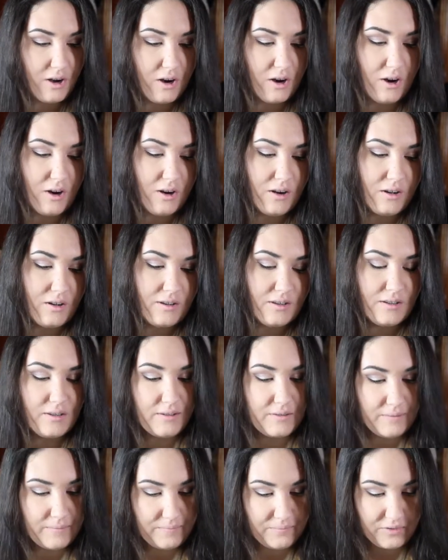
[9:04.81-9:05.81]
Oh.
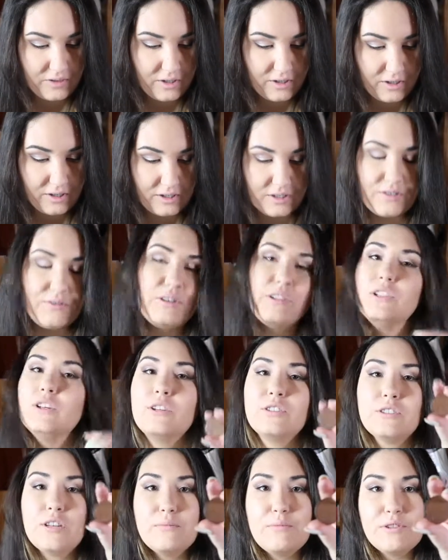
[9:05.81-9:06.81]
Oh, so it
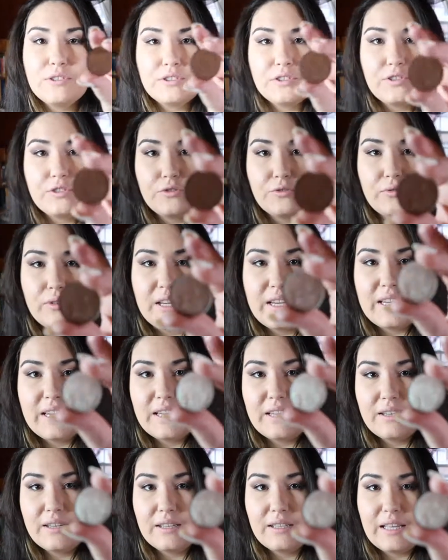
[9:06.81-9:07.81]
looks almost
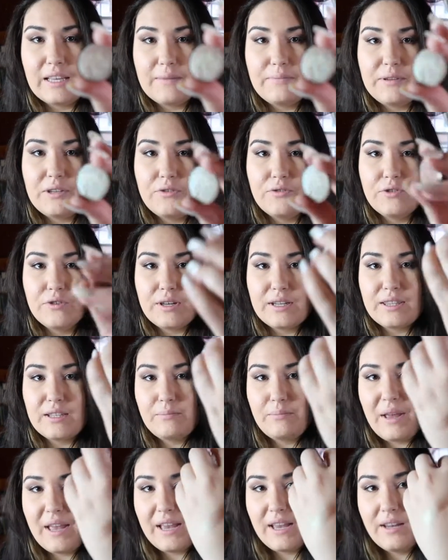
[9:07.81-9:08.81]
green, like pewter in
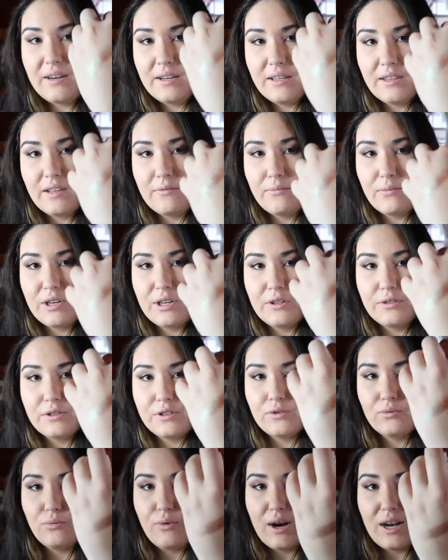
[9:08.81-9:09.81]
the pan, and then when you
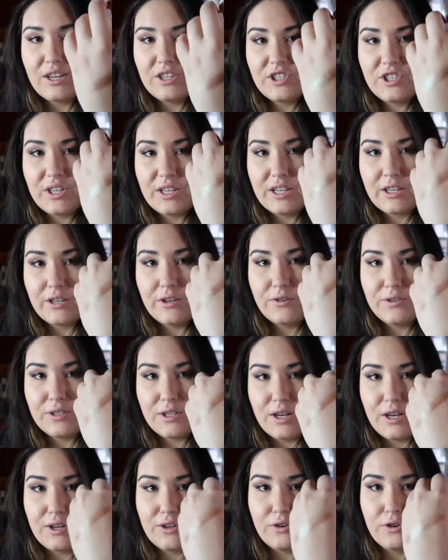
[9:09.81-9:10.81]
swatch it, it goes
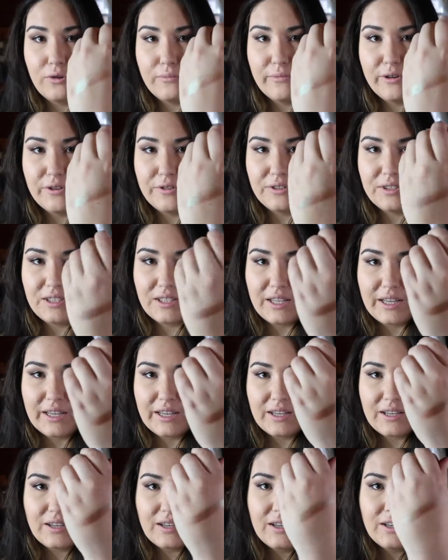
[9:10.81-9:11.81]
on almost
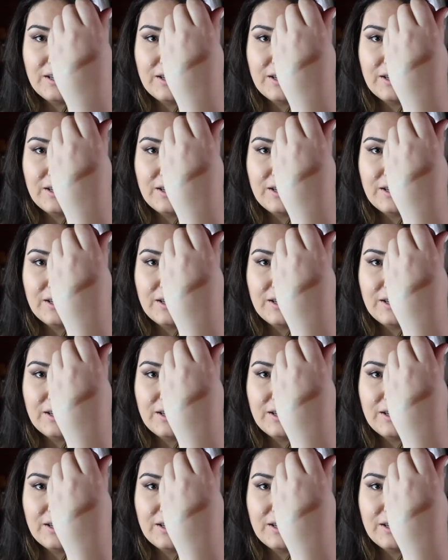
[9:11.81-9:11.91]
like,